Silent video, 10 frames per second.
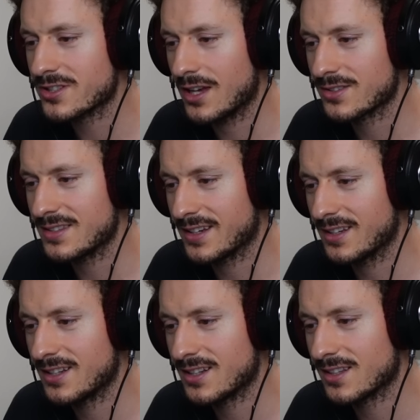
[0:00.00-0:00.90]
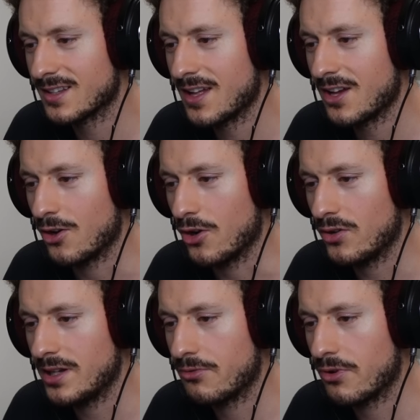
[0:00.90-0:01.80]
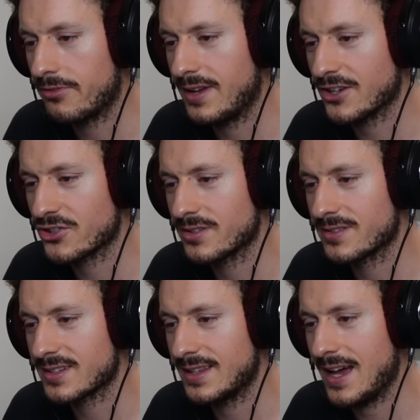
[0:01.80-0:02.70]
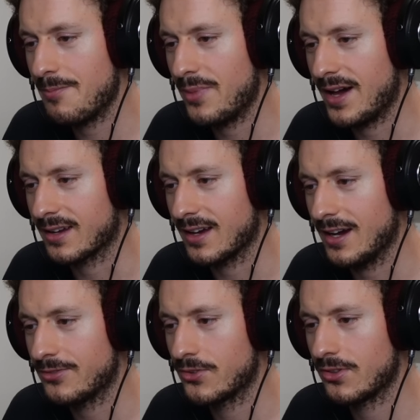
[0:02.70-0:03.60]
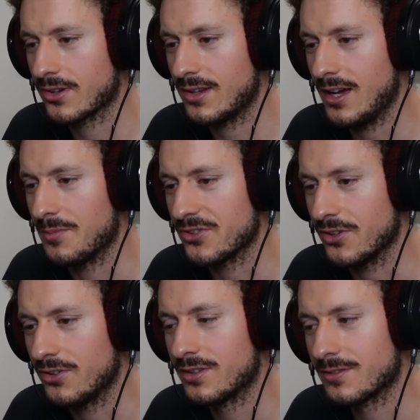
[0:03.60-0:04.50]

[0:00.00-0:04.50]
sounds like a little early reflection slap back after the clap. So